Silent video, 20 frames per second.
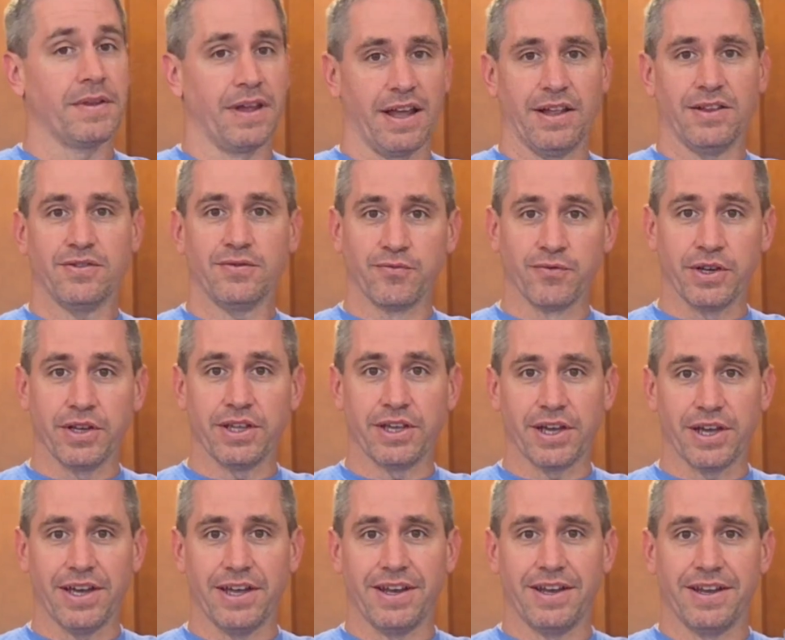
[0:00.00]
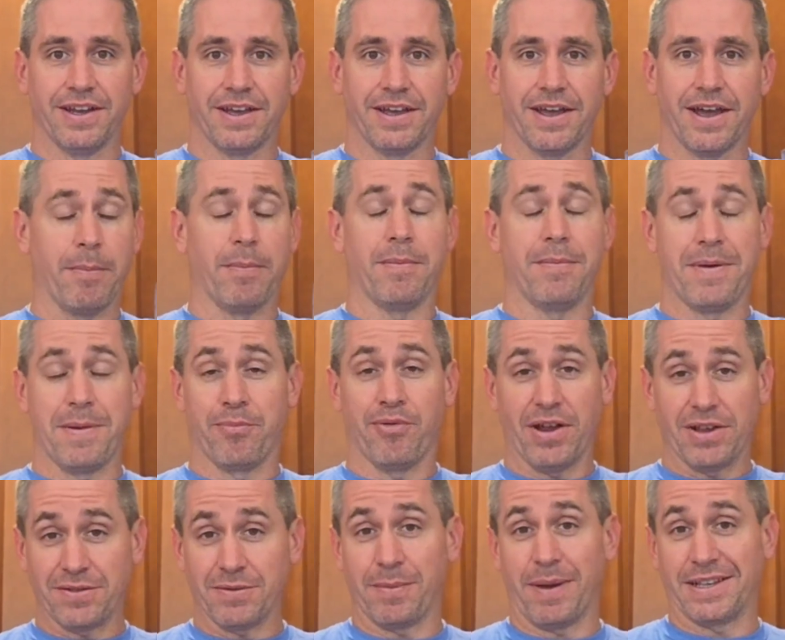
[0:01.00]
It's really good. I'm
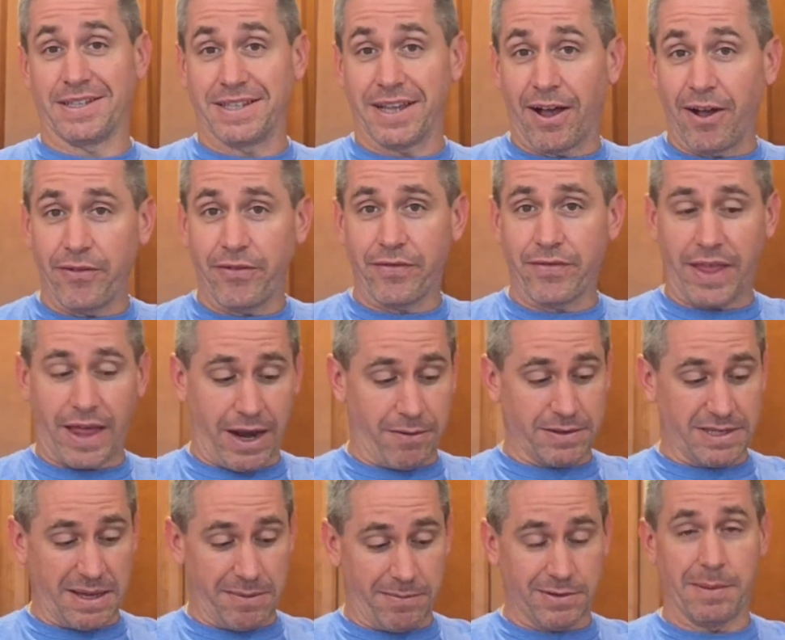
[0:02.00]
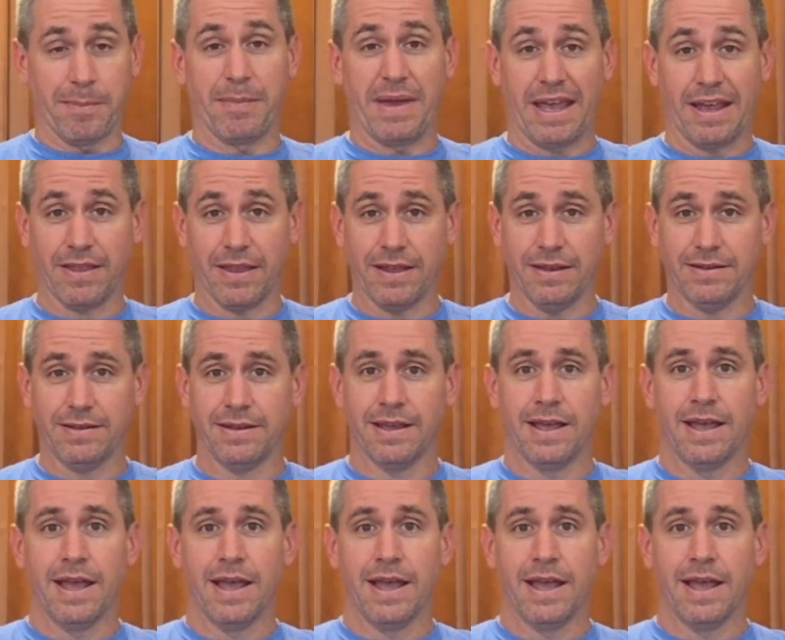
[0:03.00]
impressed with myself that I was able to make this.